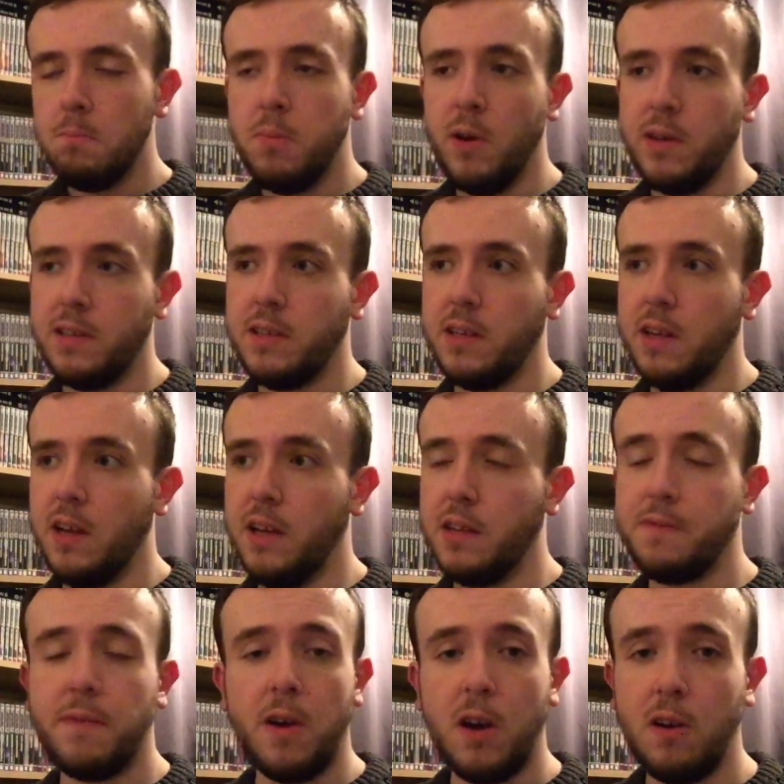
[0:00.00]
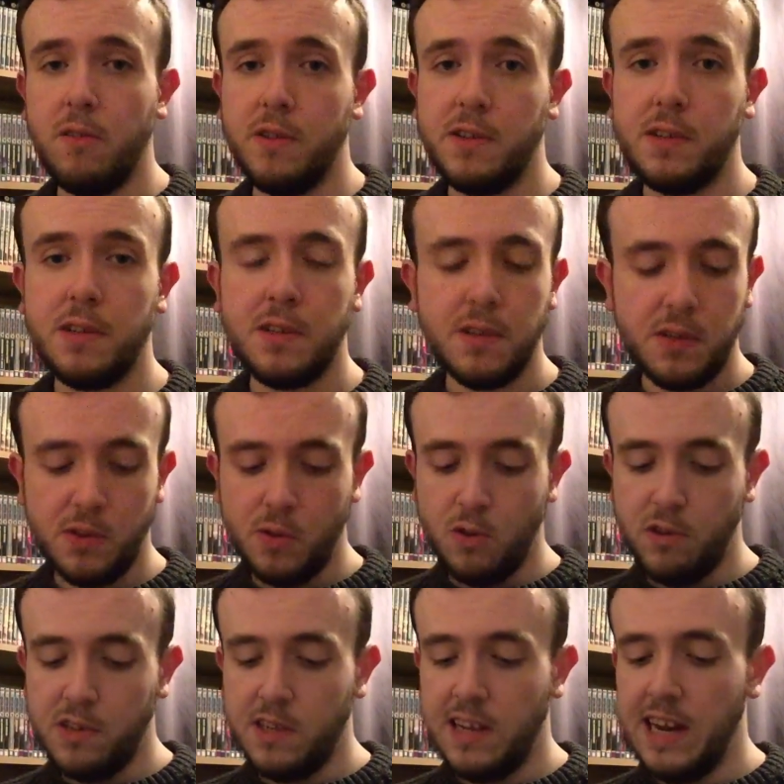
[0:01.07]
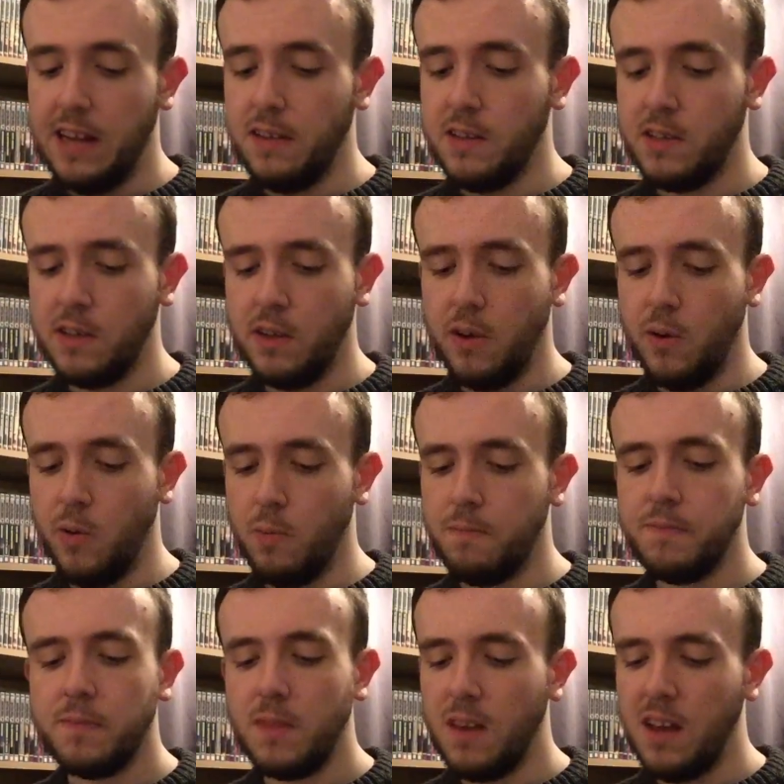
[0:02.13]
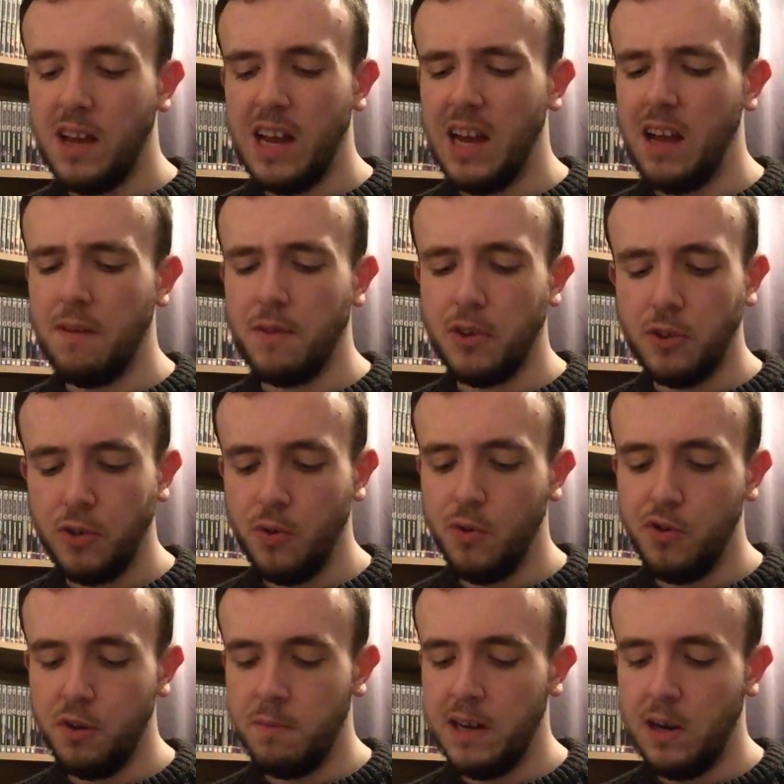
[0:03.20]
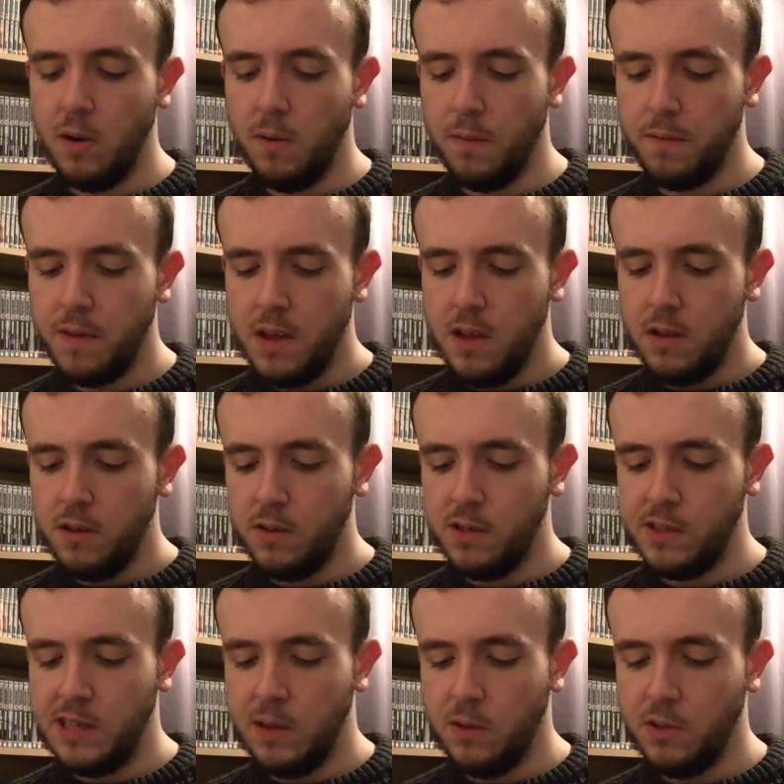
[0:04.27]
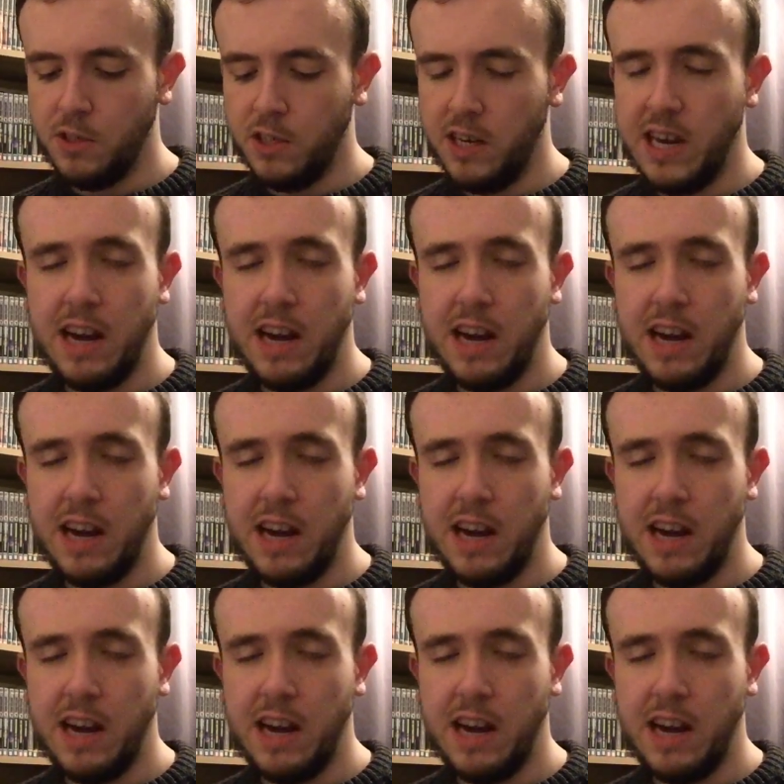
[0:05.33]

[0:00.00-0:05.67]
But as far as stories like this go, I have a huge amount of nostalgia.